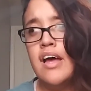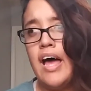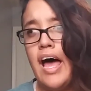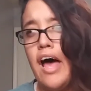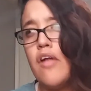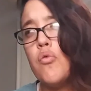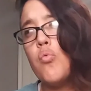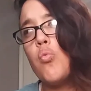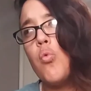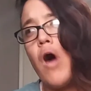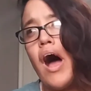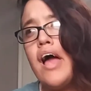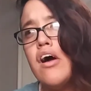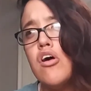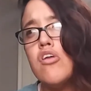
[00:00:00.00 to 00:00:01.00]
And
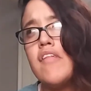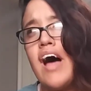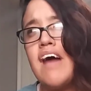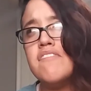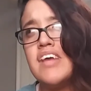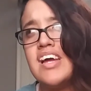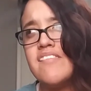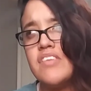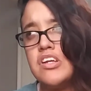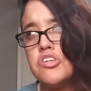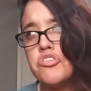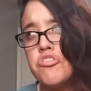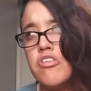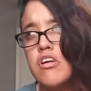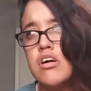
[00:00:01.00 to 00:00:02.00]
while that may be
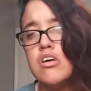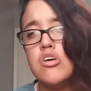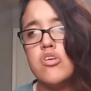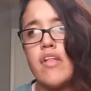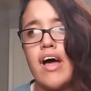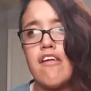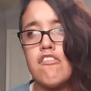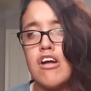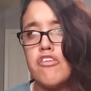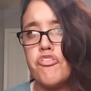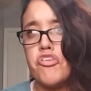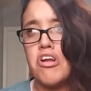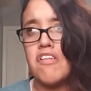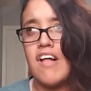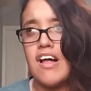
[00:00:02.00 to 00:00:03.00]
true, that
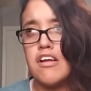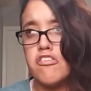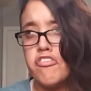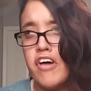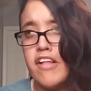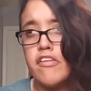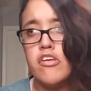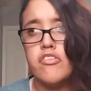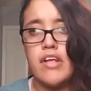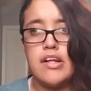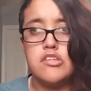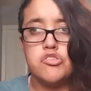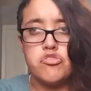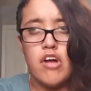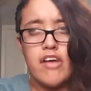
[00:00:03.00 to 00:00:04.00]
ruffled a lot of feathers.
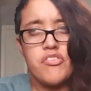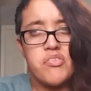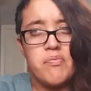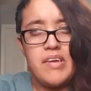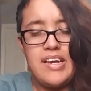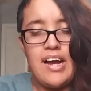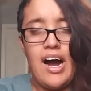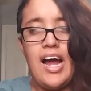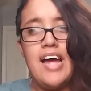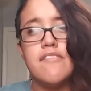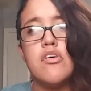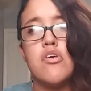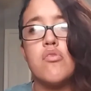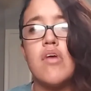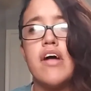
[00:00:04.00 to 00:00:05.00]
And trust me, I
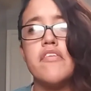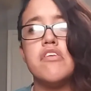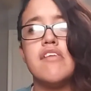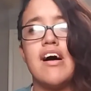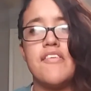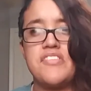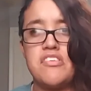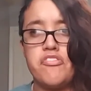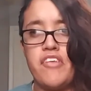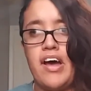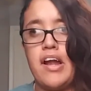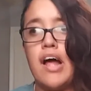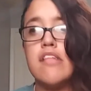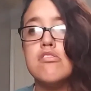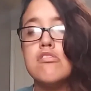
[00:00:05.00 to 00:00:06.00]
am a Ronda Rousey fan.
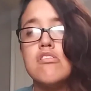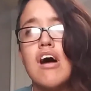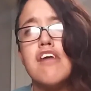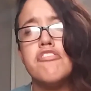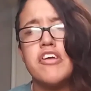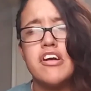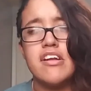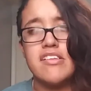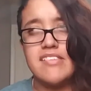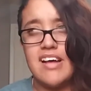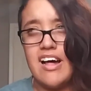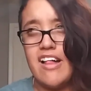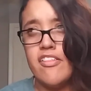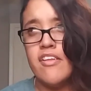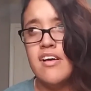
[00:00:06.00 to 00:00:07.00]
I love her to
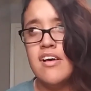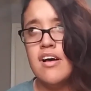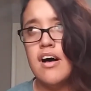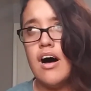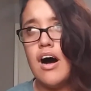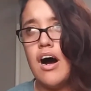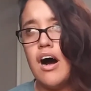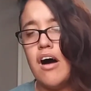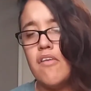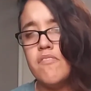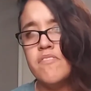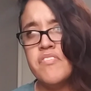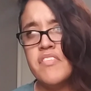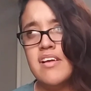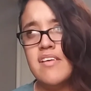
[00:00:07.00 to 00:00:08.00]
death.
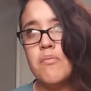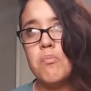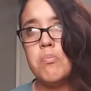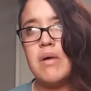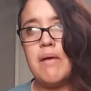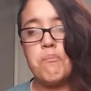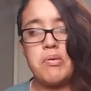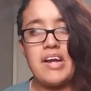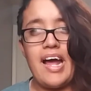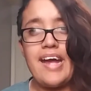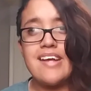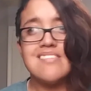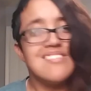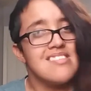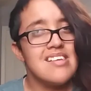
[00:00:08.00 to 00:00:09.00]
But I
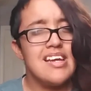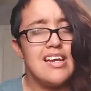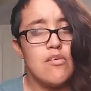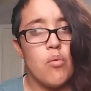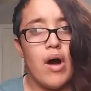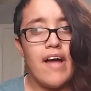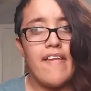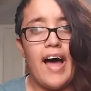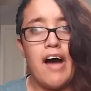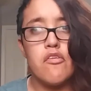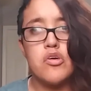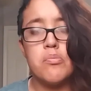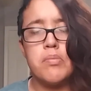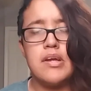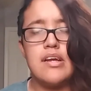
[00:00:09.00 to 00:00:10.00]
could see why that
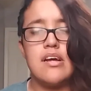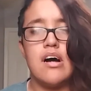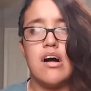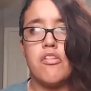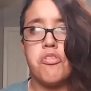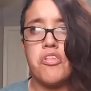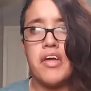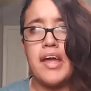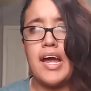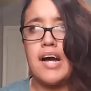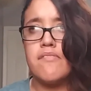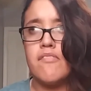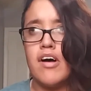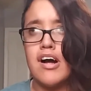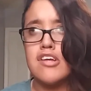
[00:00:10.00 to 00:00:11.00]
would be a thing
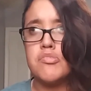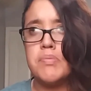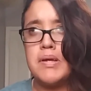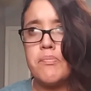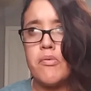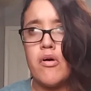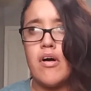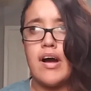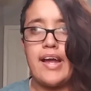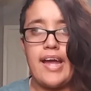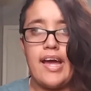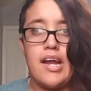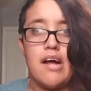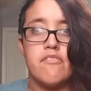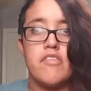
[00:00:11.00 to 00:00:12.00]
amongst people.
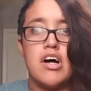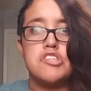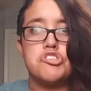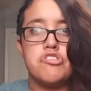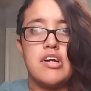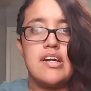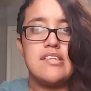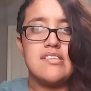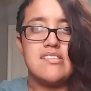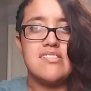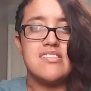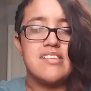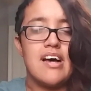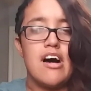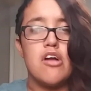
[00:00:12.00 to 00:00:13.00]
Again, I'm not trying to
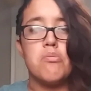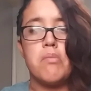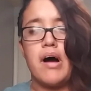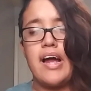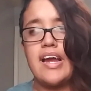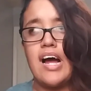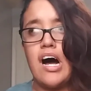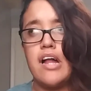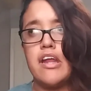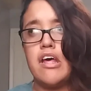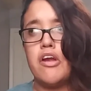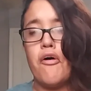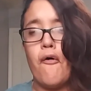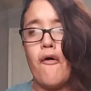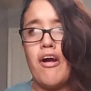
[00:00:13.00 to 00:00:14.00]
sound
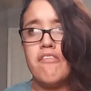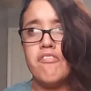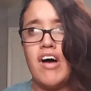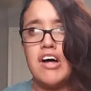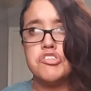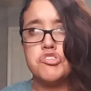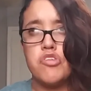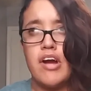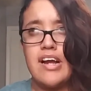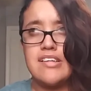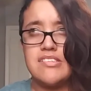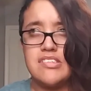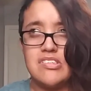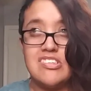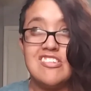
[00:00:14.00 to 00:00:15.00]
bigoted or I'm not trying
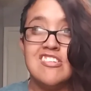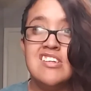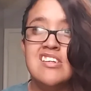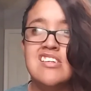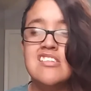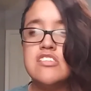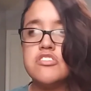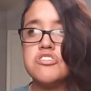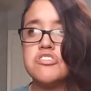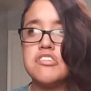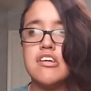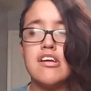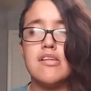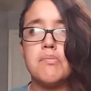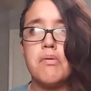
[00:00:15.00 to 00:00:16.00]
to
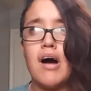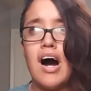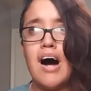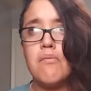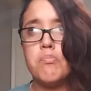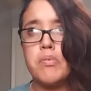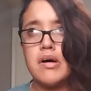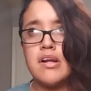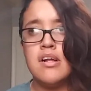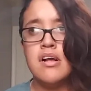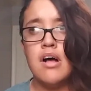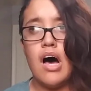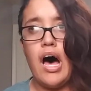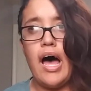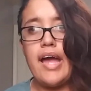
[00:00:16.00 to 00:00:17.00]
stir the pot, but
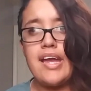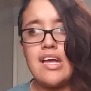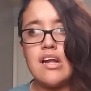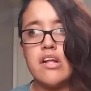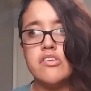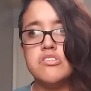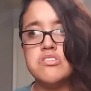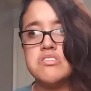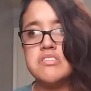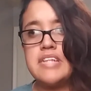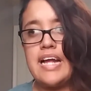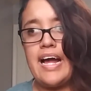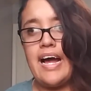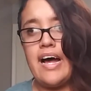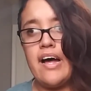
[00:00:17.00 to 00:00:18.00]
I can
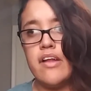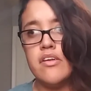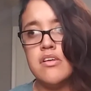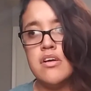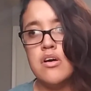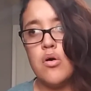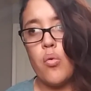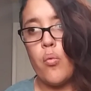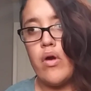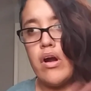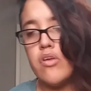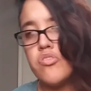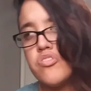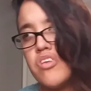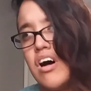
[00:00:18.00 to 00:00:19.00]
understand
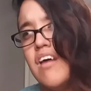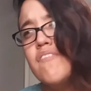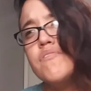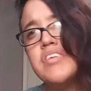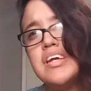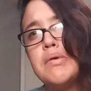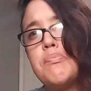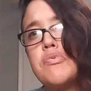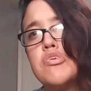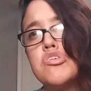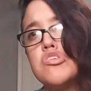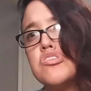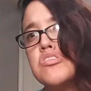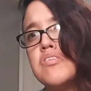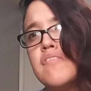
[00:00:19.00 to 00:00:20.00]
where some
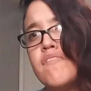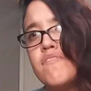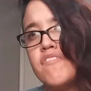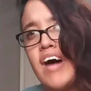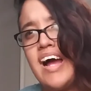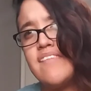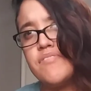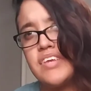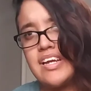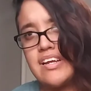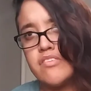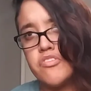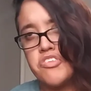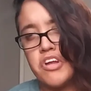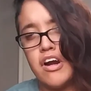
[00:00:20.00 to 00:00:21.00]
people might be
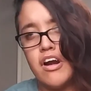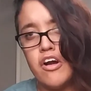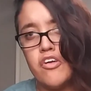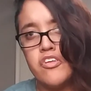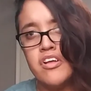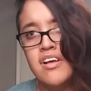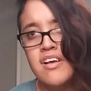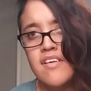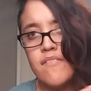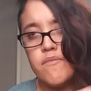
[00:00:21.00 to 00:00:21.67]
concerned.